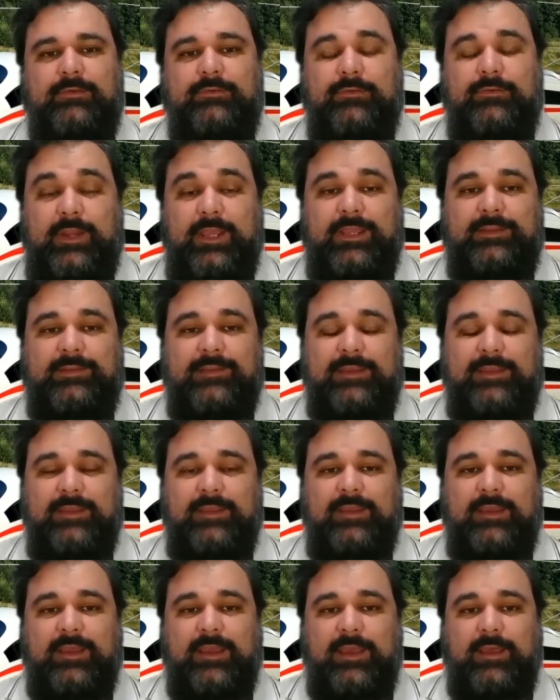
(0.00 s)

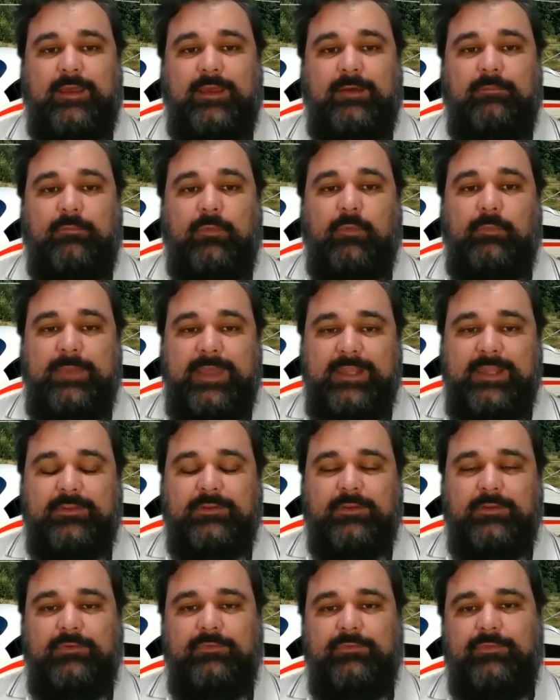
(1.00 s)
creating
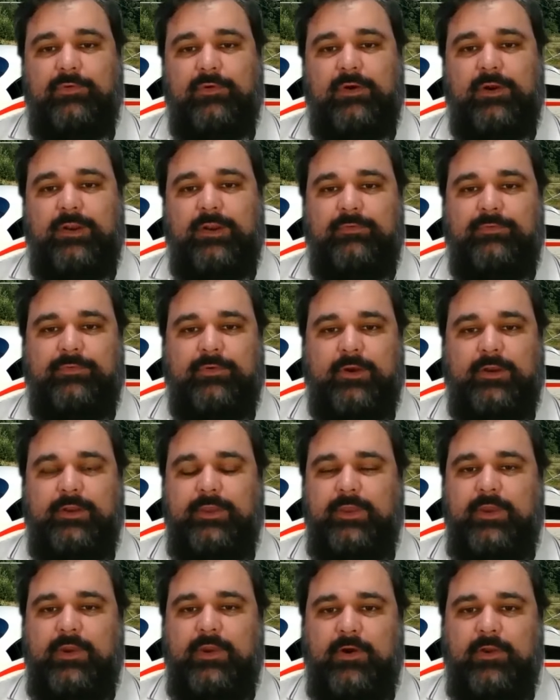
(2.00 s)
momentum for
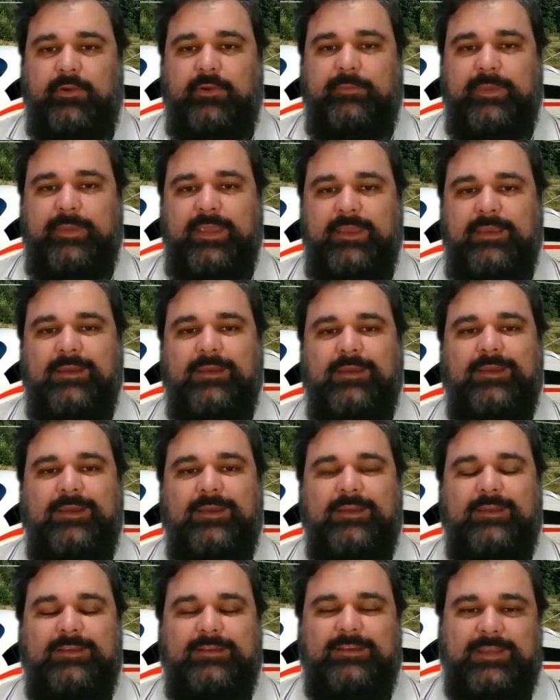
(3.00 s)
the economy
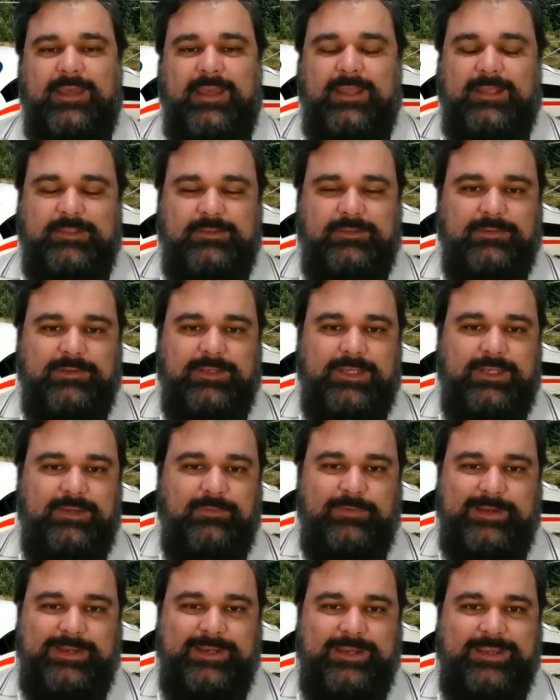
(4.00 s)
that
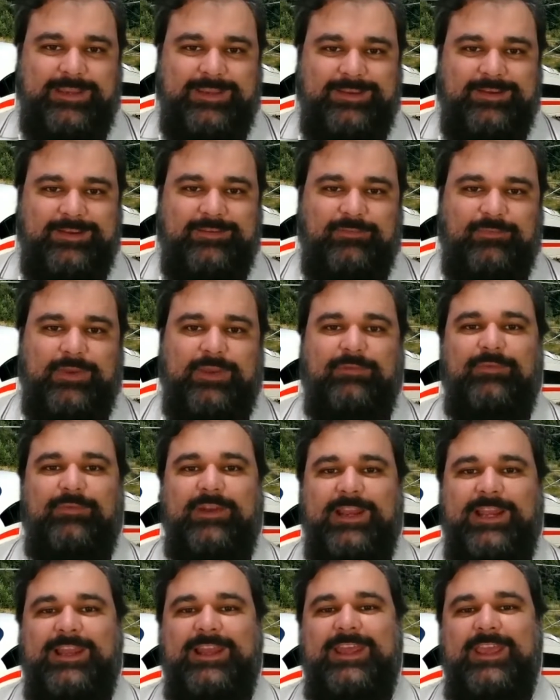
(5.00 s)
we
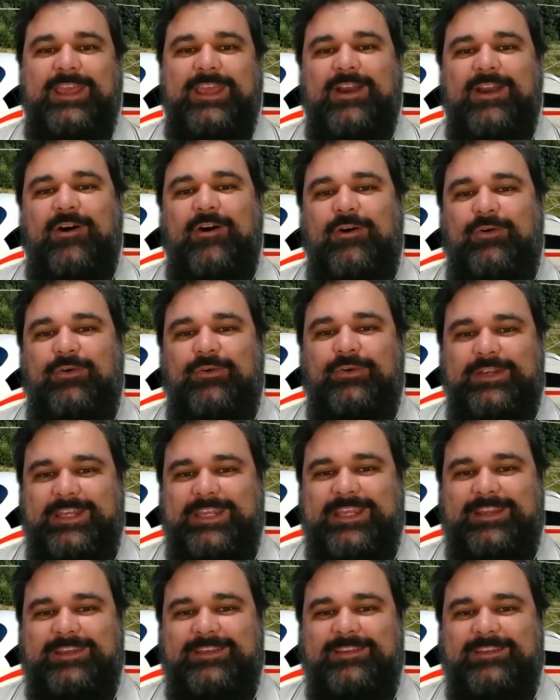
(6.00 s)
really all
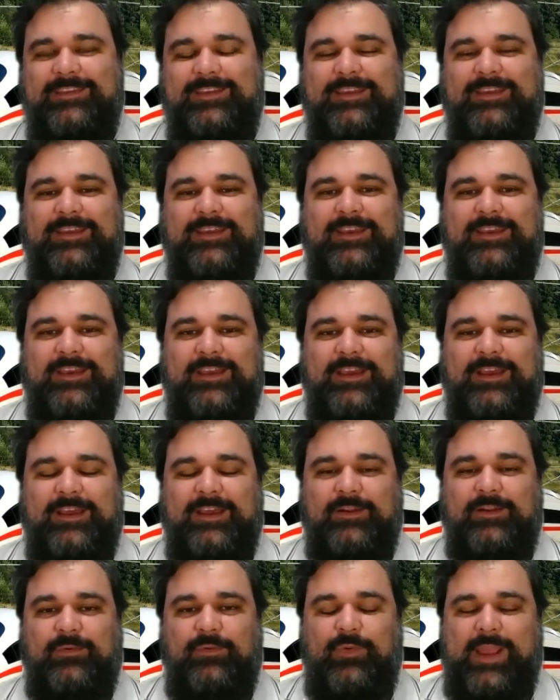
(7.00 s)
need
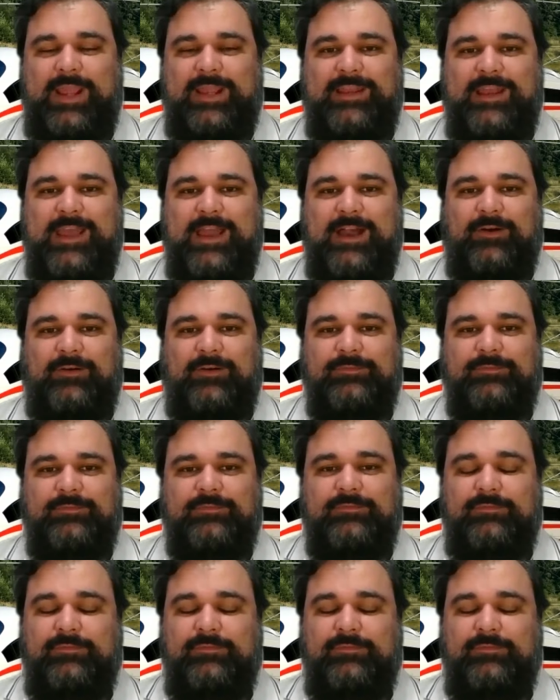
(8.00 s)
right now.